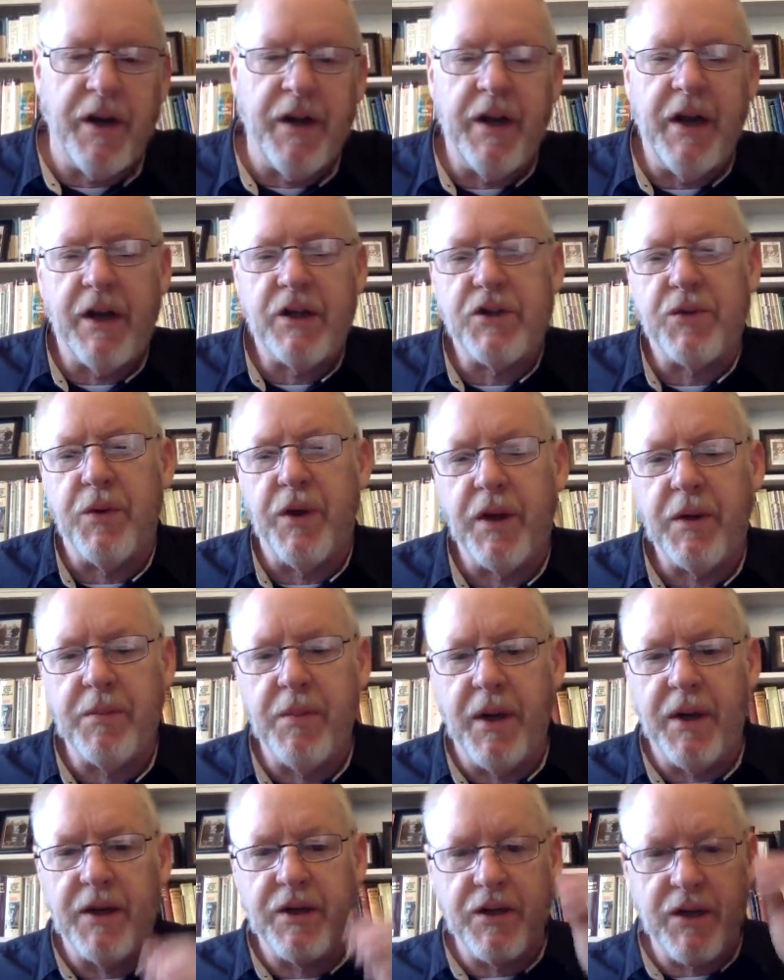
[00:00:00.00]
next week,
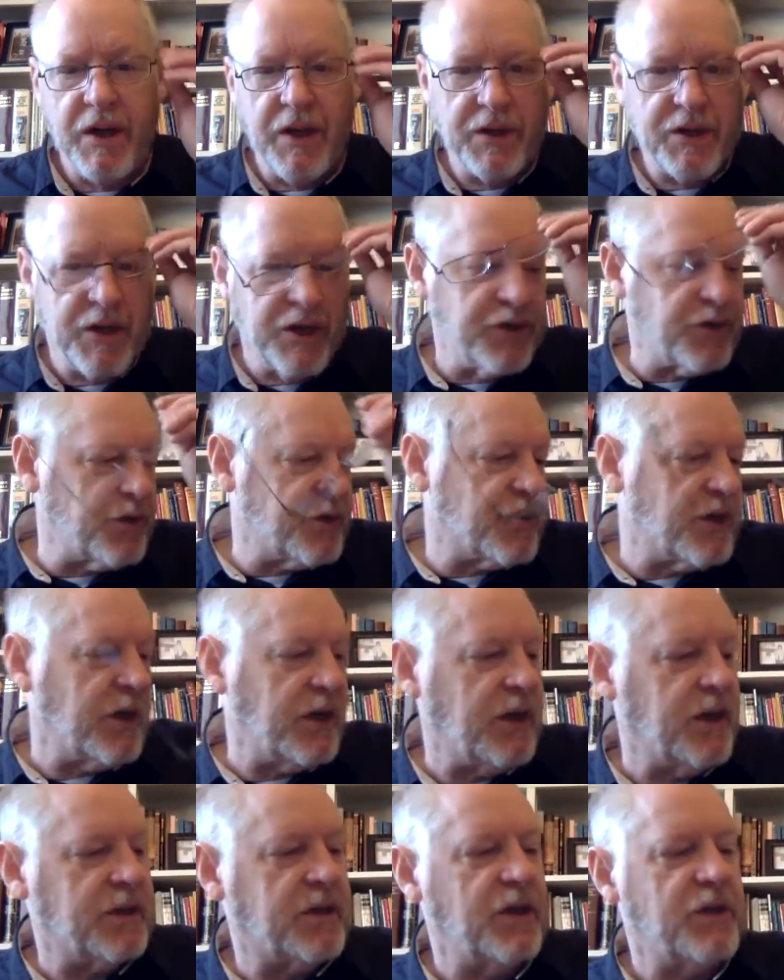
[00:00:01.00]
but it's interesting
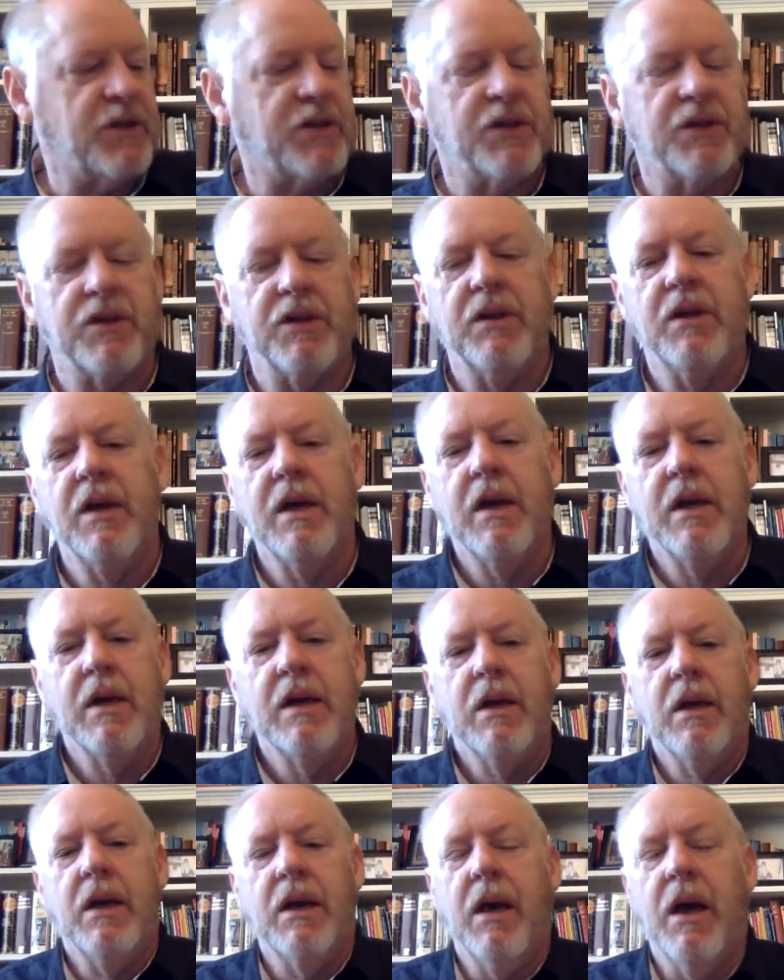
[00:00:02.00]
that this
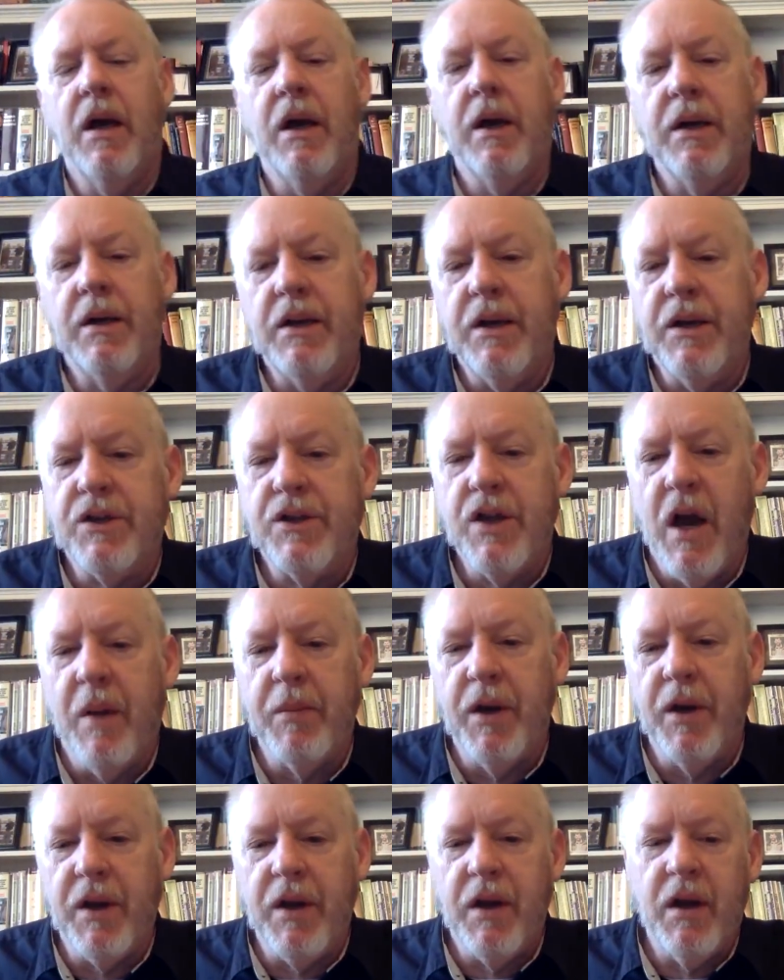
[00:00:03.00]
is
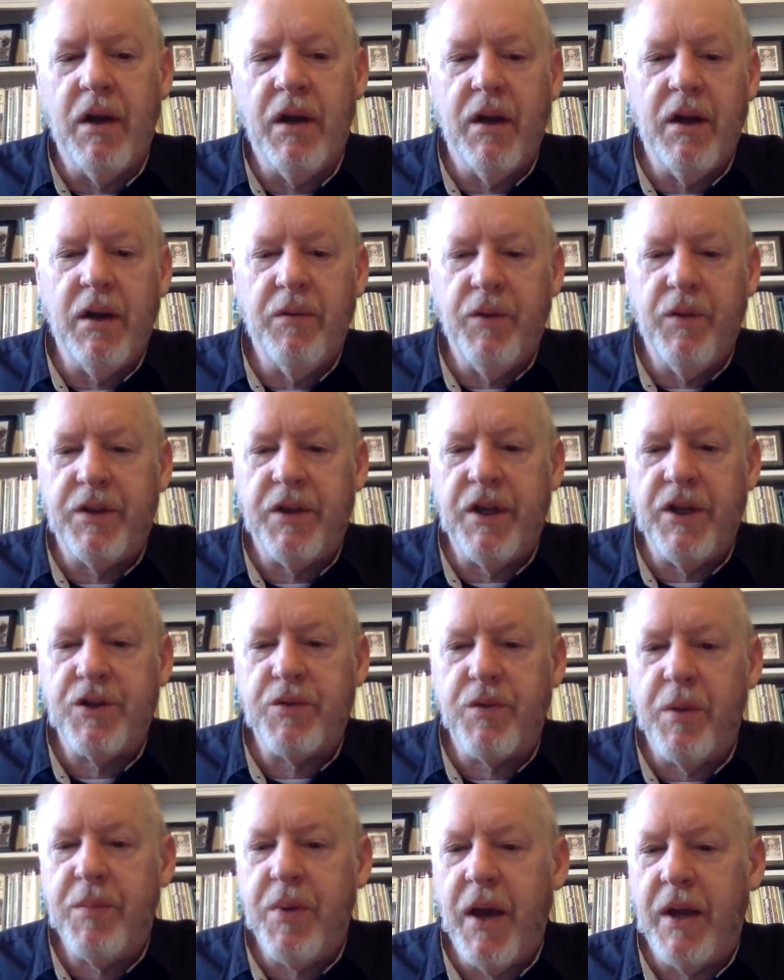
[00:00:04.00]
numbered with these
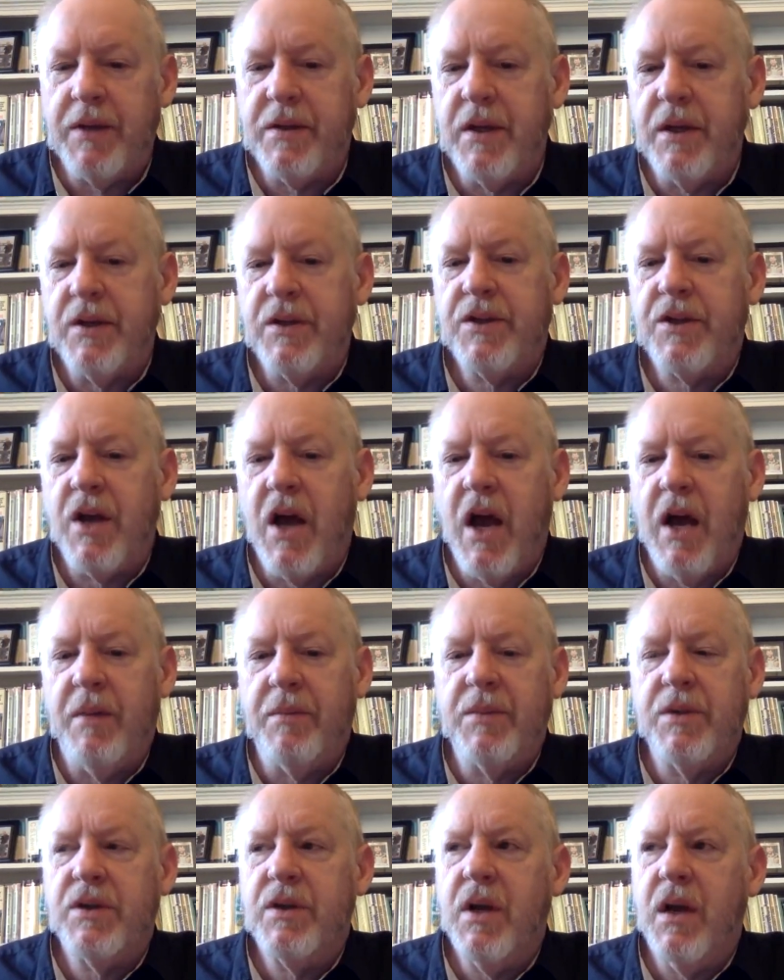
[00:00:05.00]
repentant
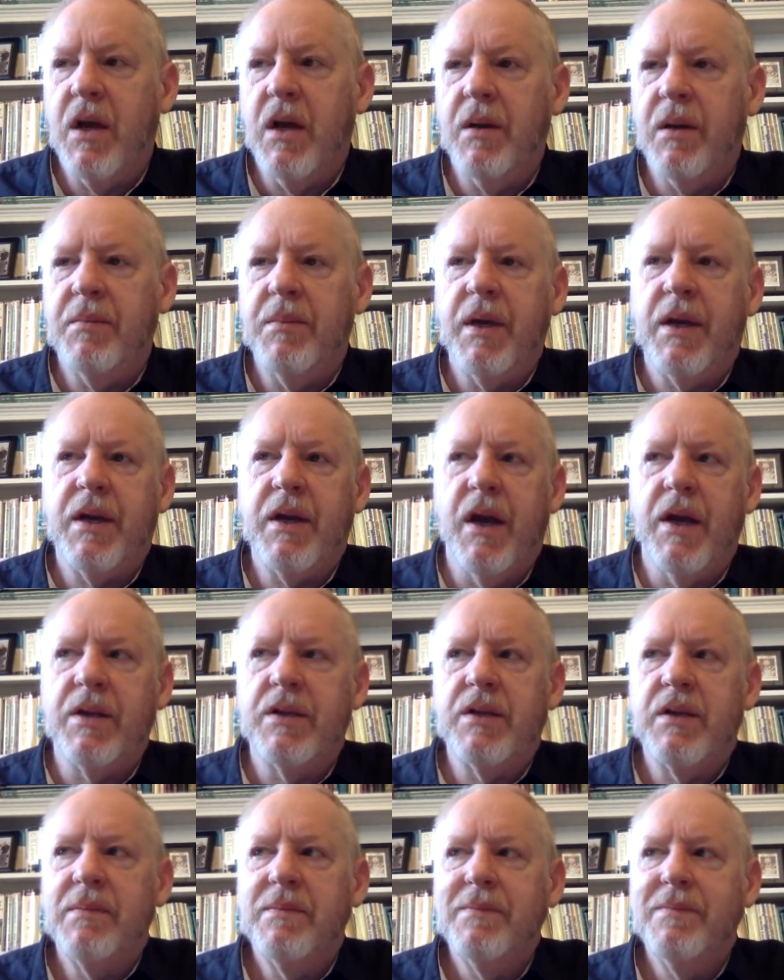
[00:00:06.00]
psalms because